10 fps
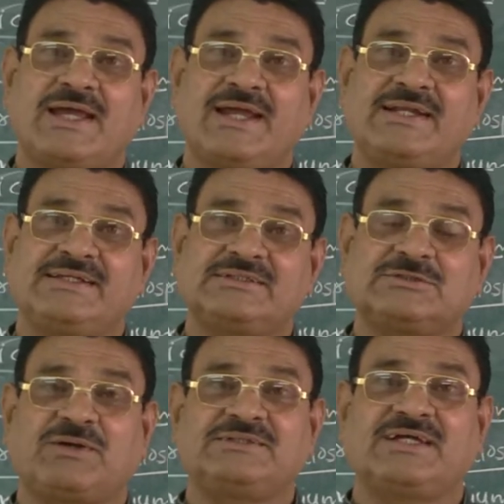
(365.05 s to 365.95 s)
and yeast
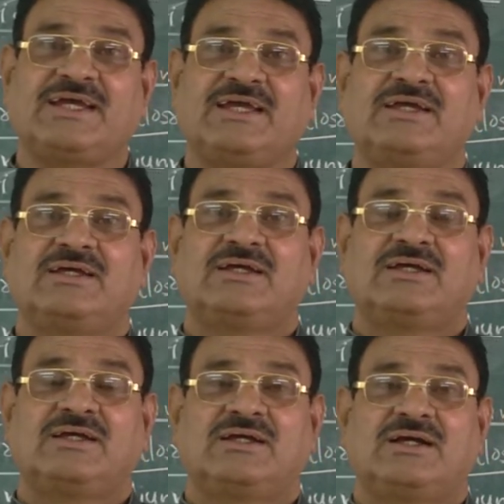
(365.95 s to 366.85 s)
fungi
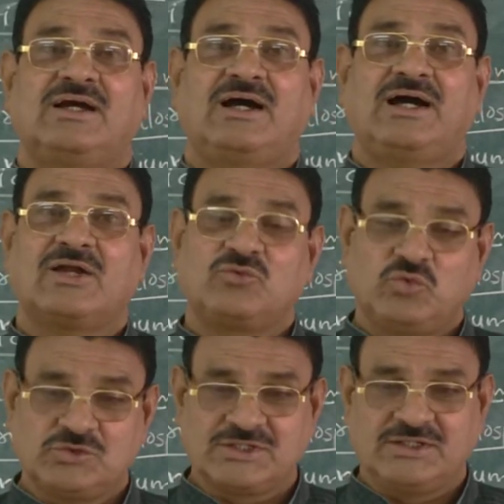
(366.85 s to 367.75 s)
are
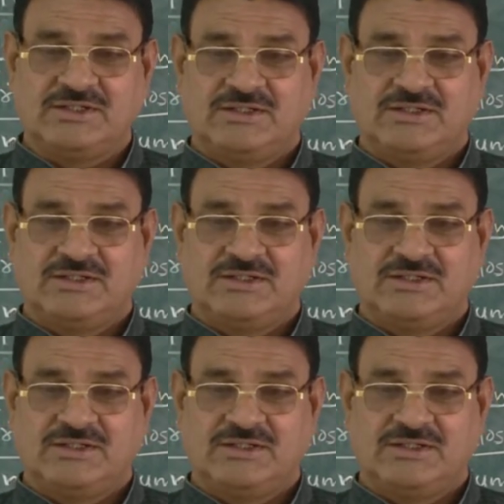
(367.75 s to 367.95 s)
used